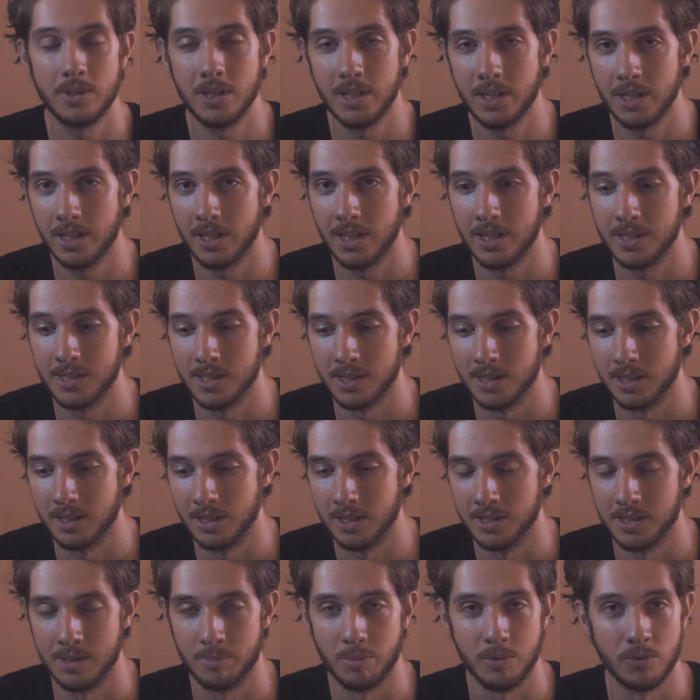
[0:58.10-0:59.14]
take it as
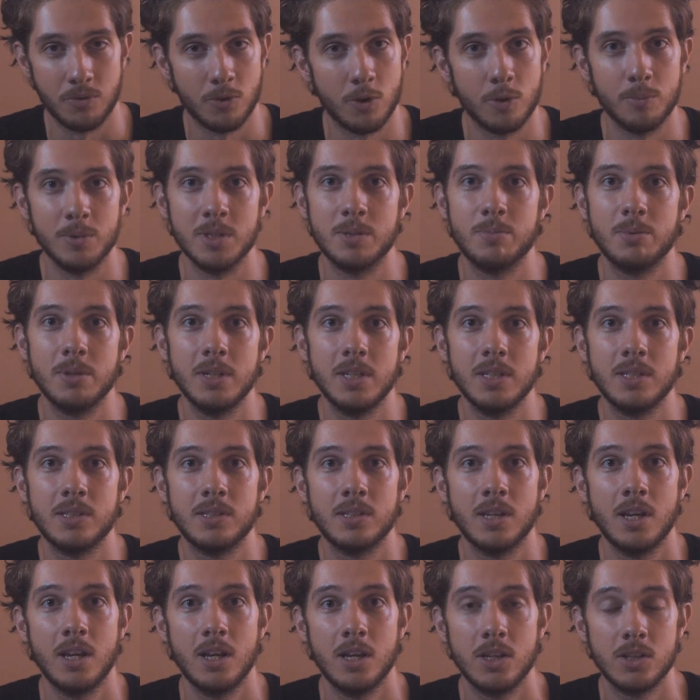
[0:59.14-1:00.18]
a performance piece.
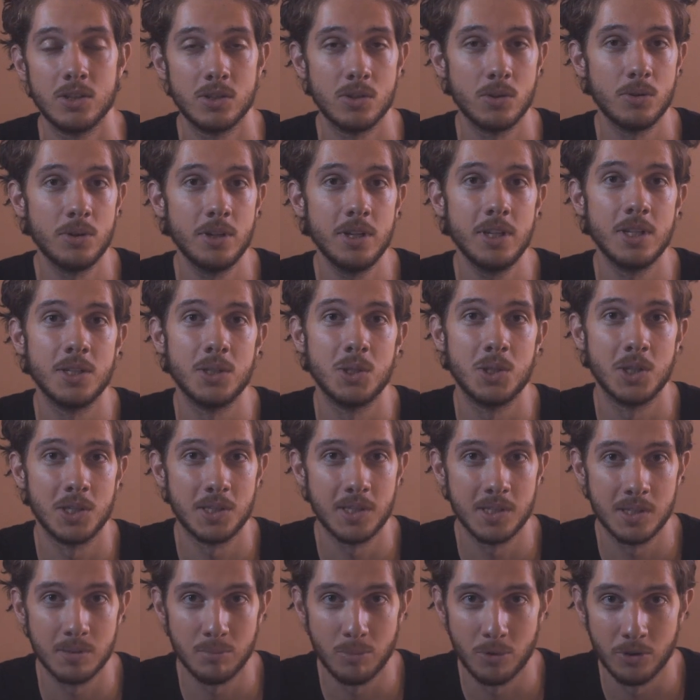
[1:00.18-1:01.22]
Story is just
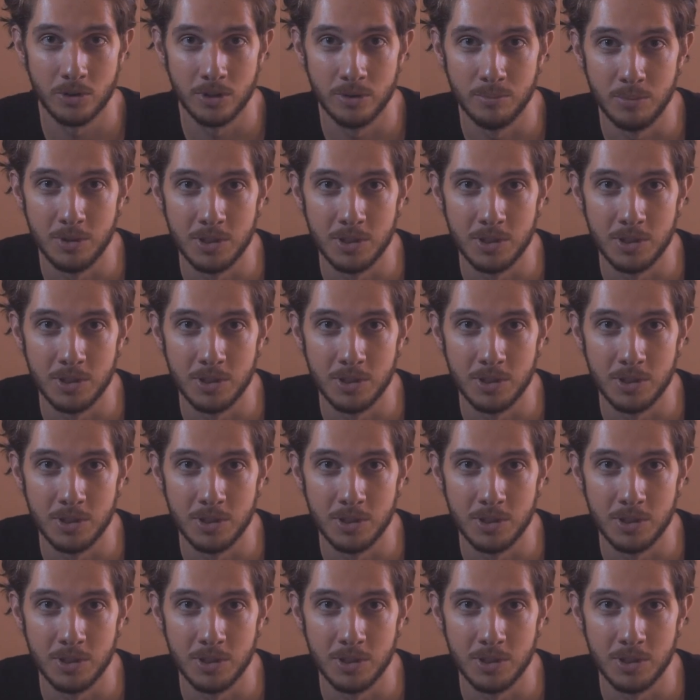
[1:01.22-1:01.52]
as important in